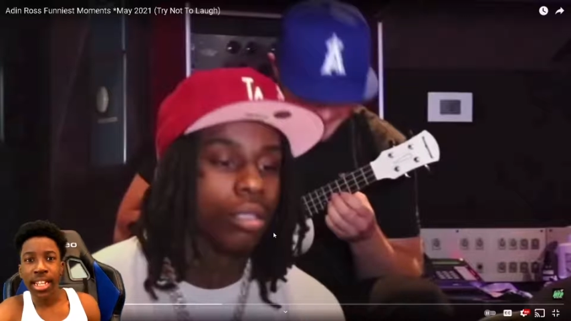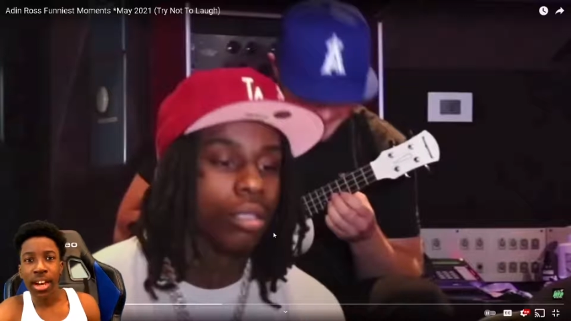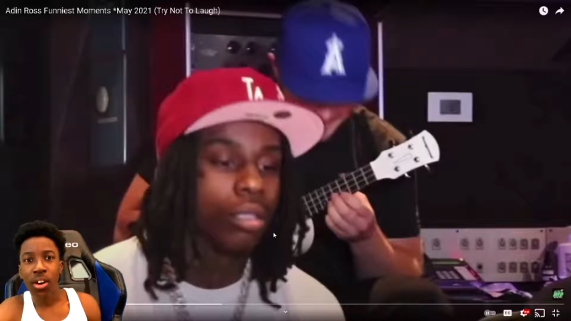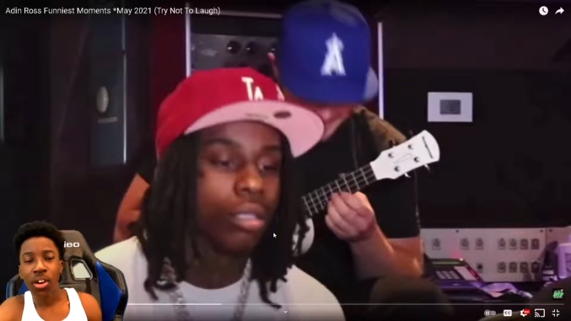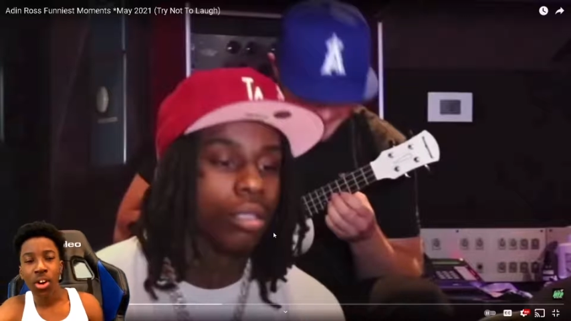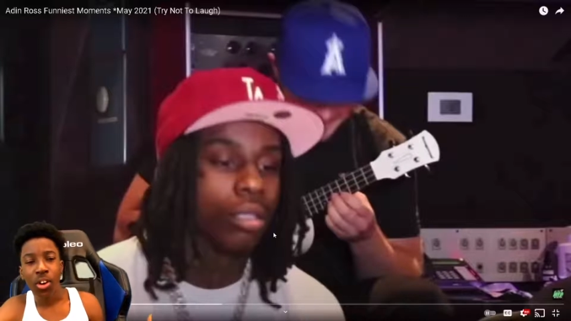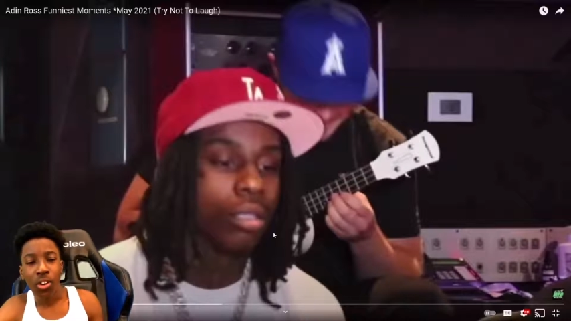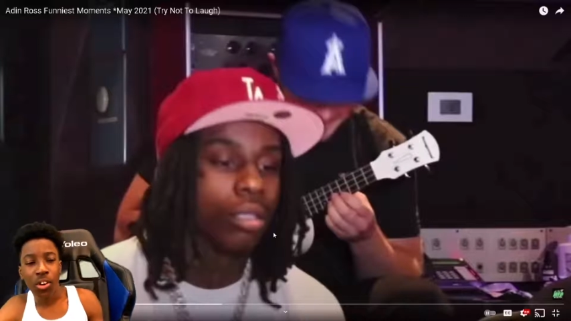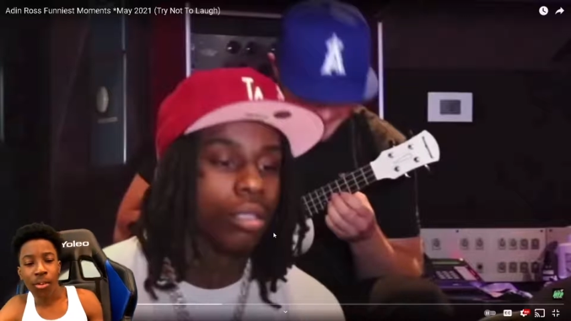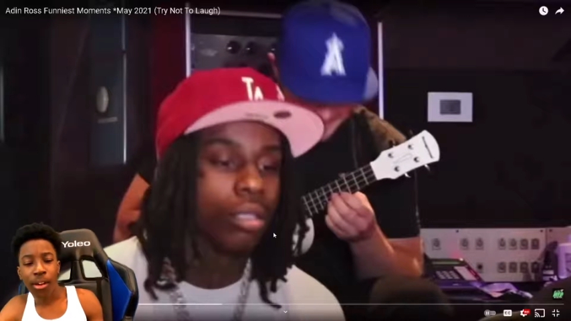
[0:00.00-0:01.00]
Speaker 1: now
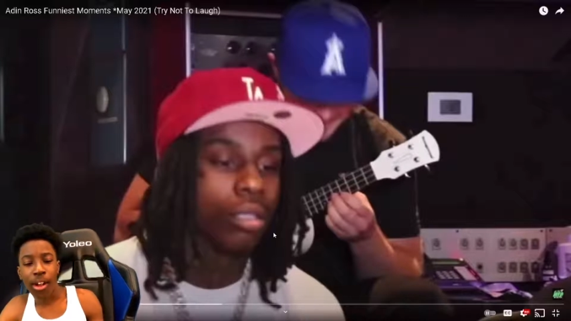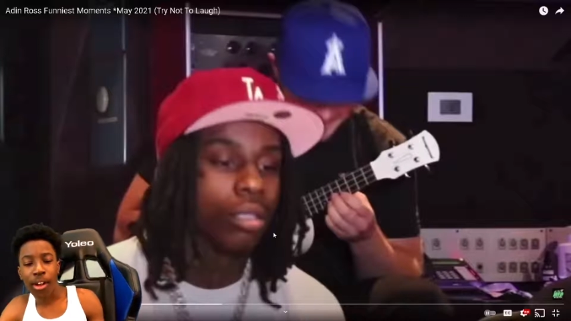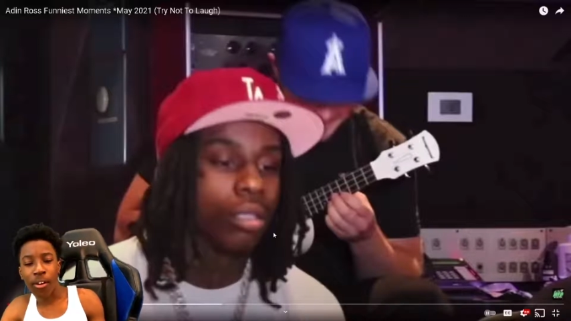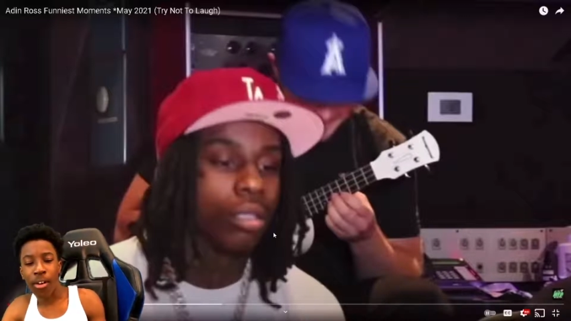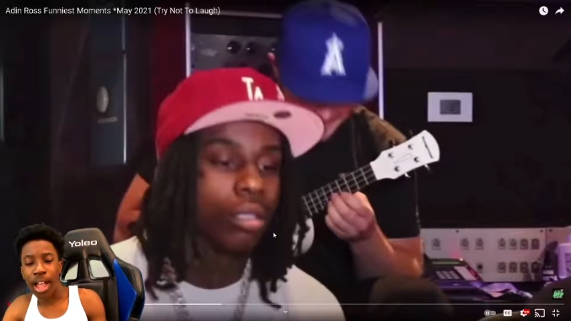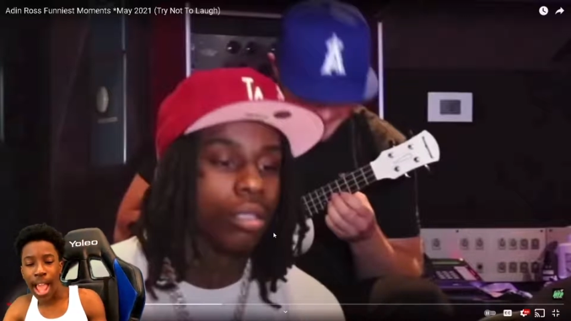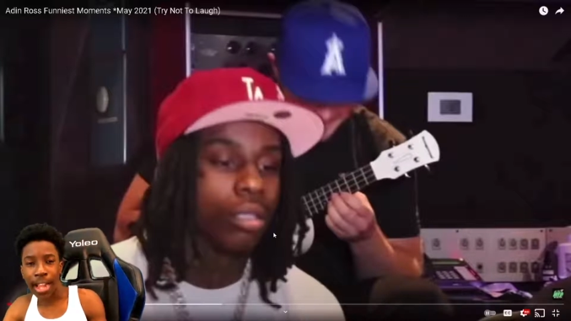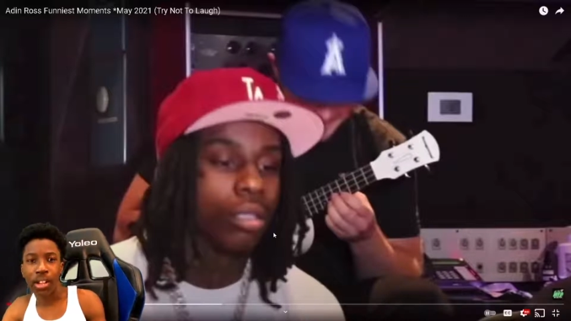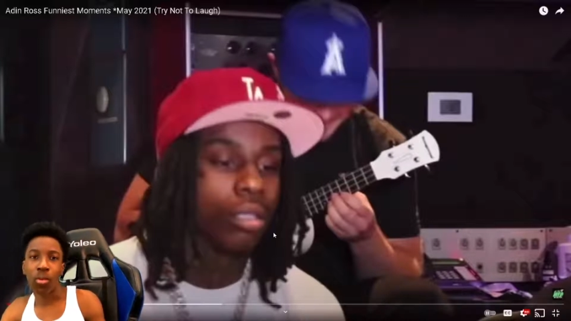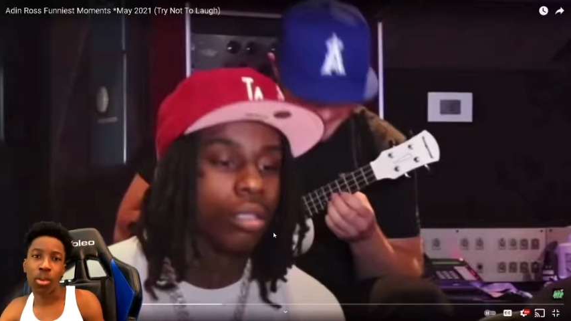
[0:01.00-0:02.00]
going around
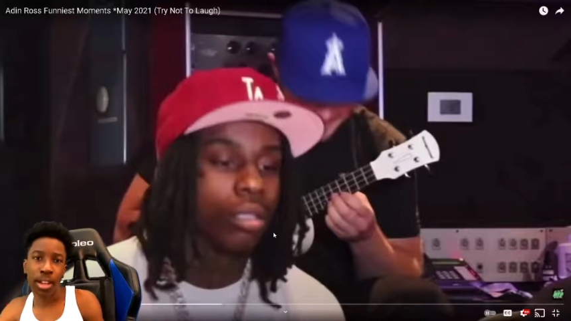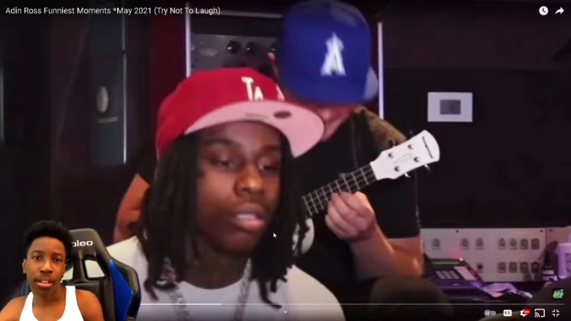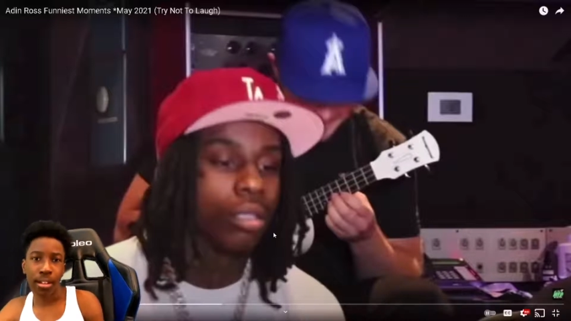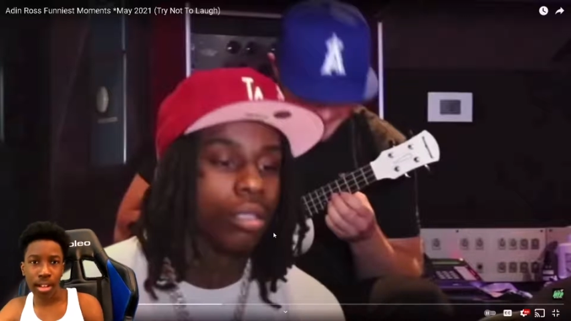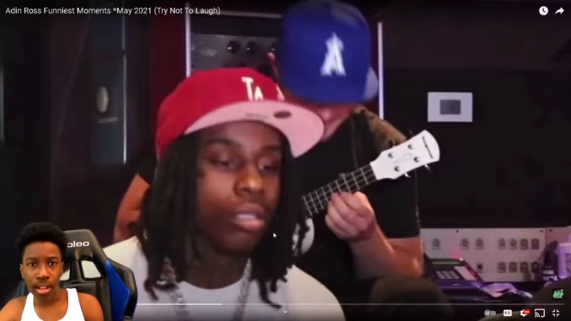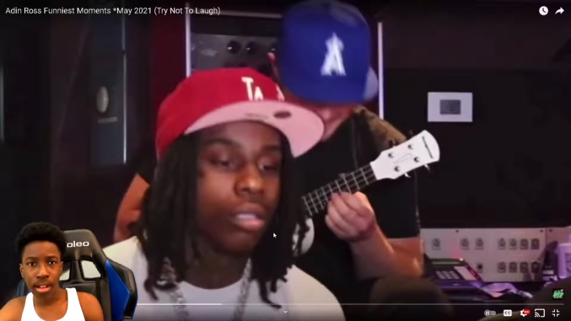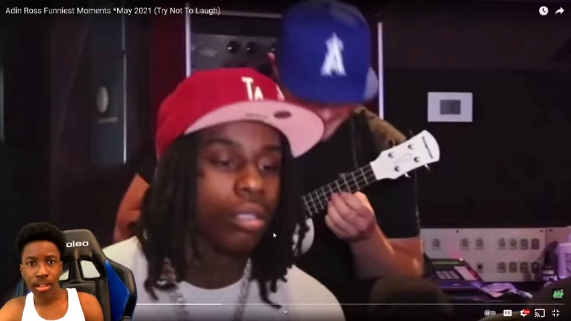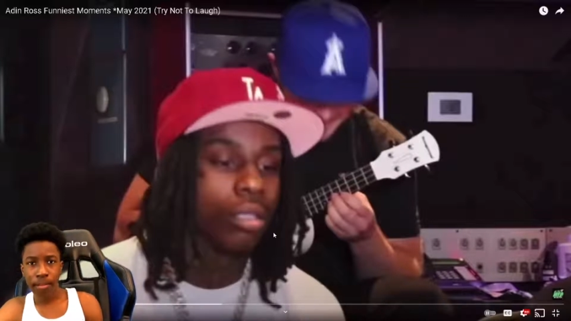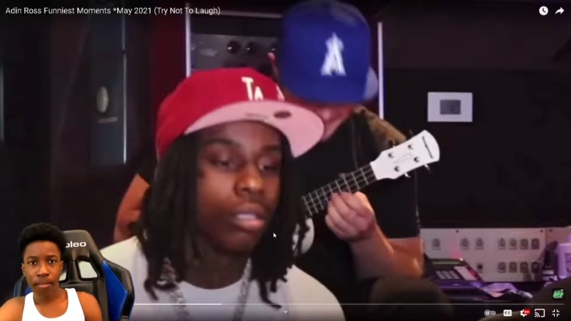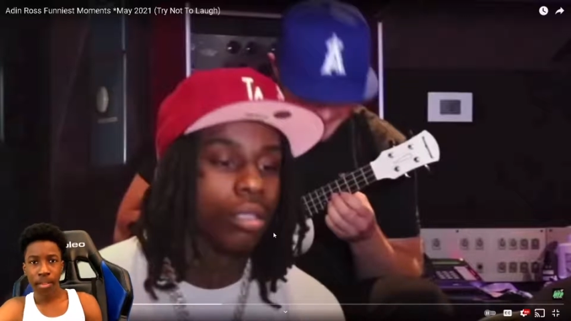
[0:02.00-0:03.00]
acting weird.
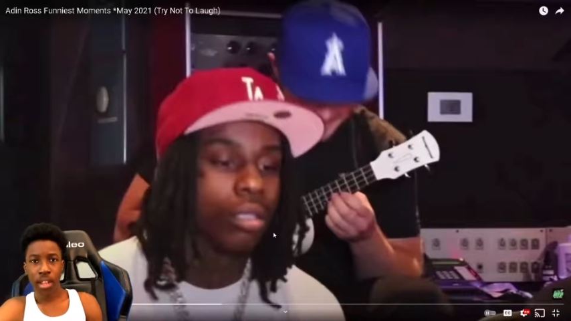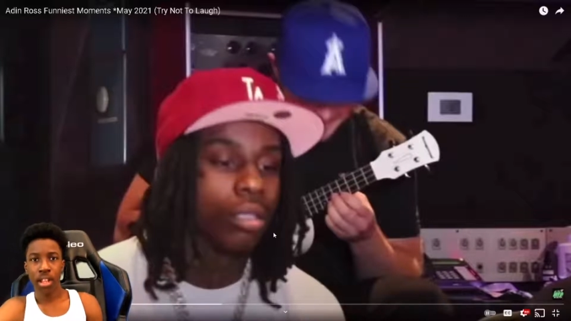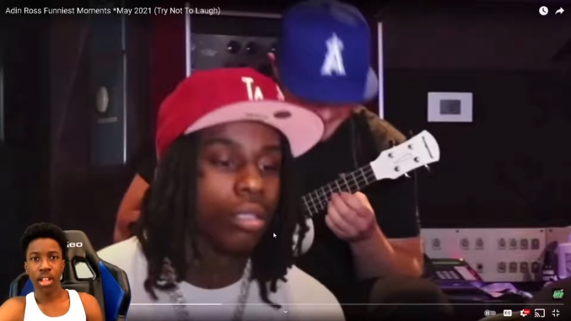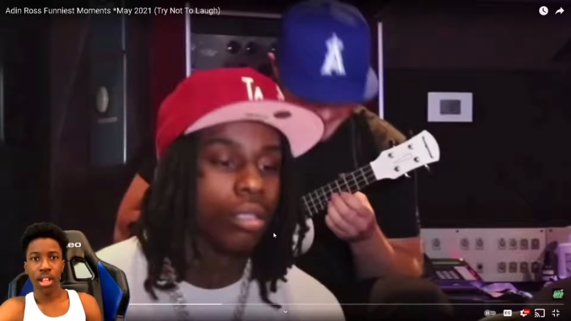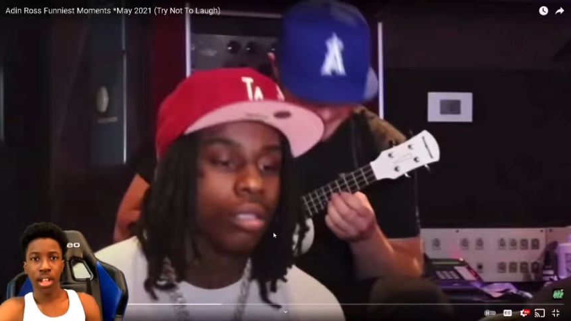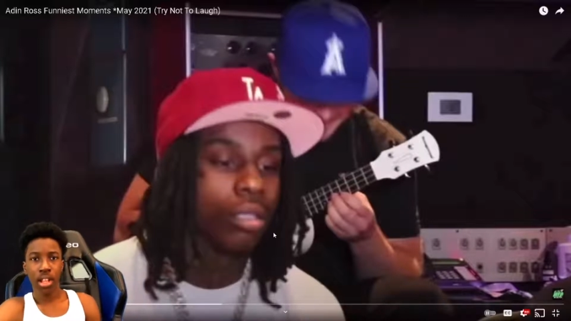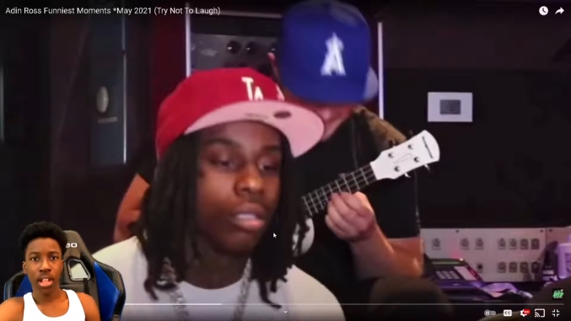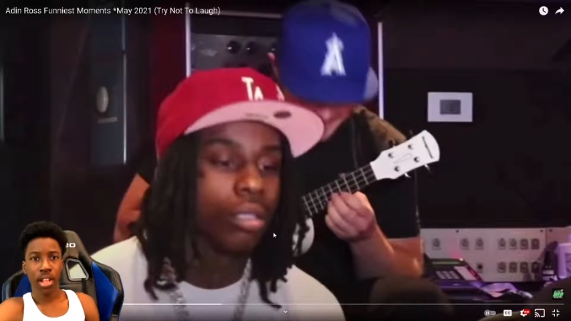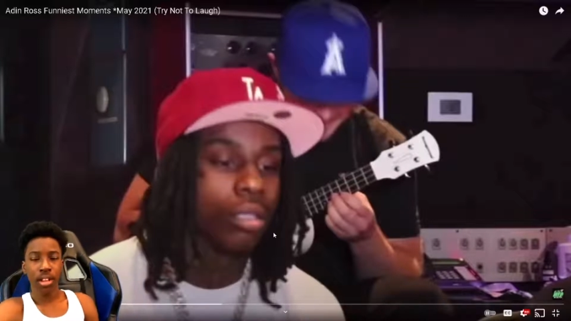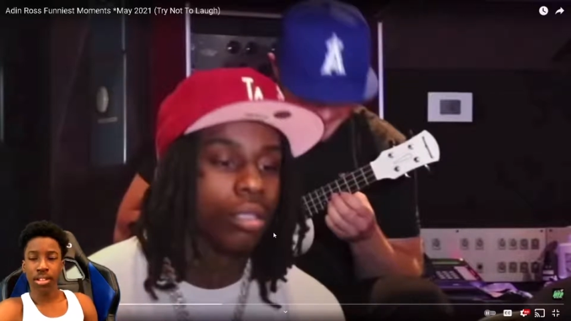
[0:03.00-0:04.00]

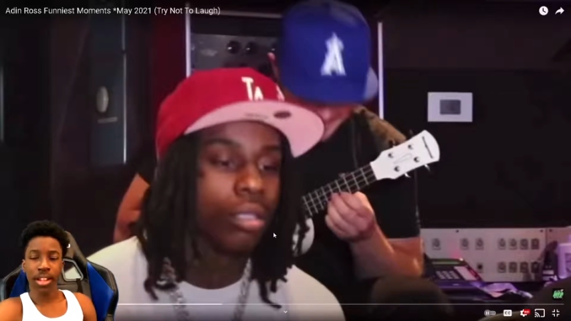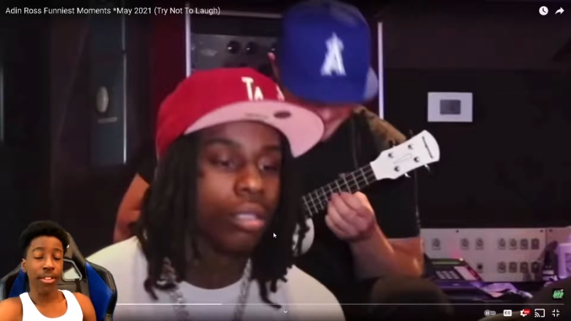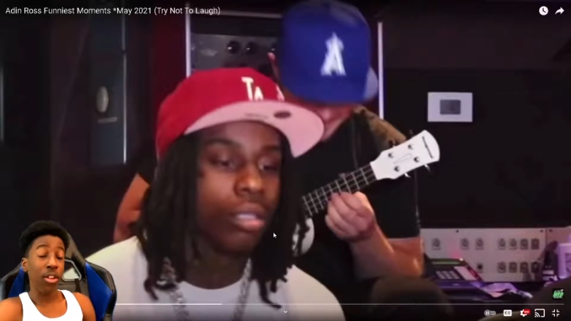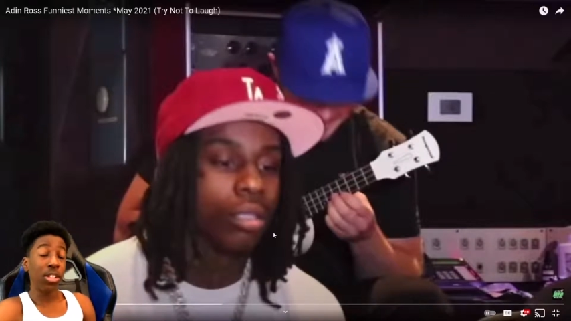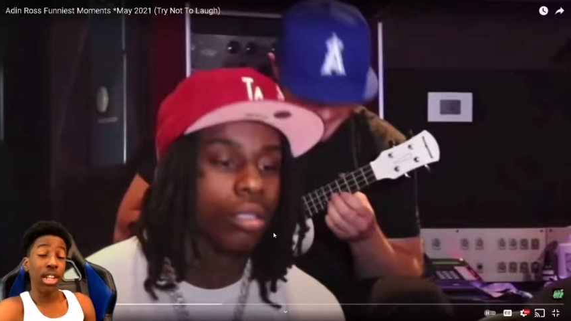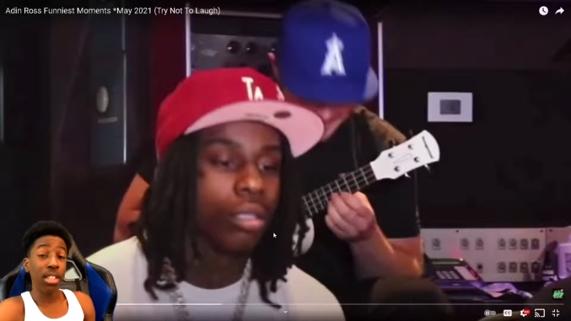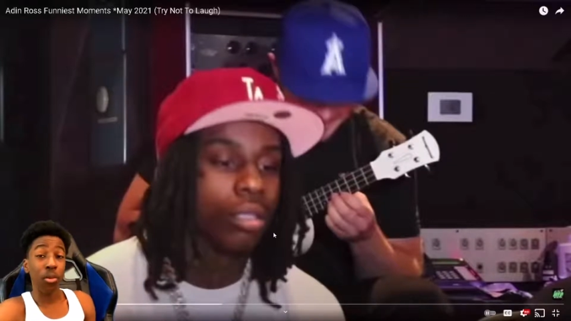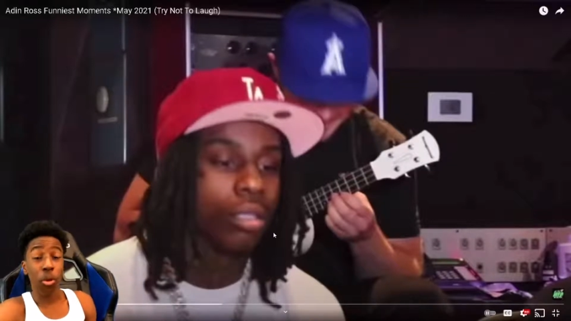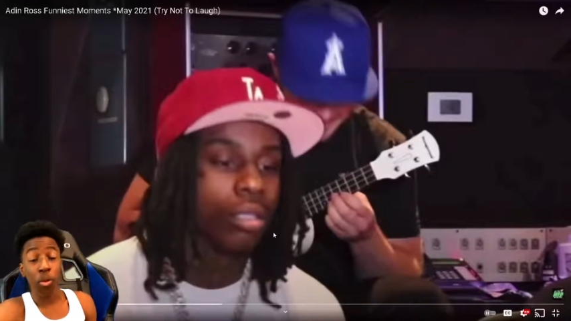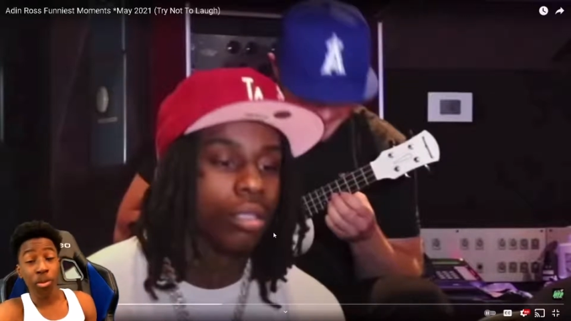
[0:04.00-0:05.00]
I'm saying there's
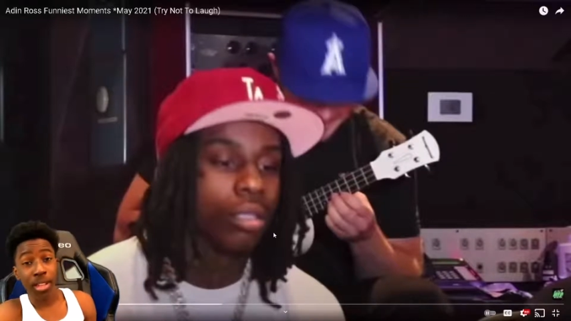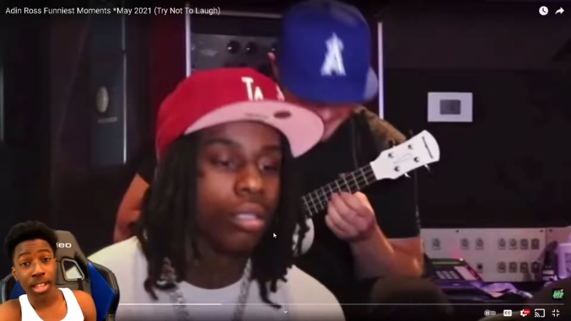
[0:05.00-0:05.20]
nothing wrong with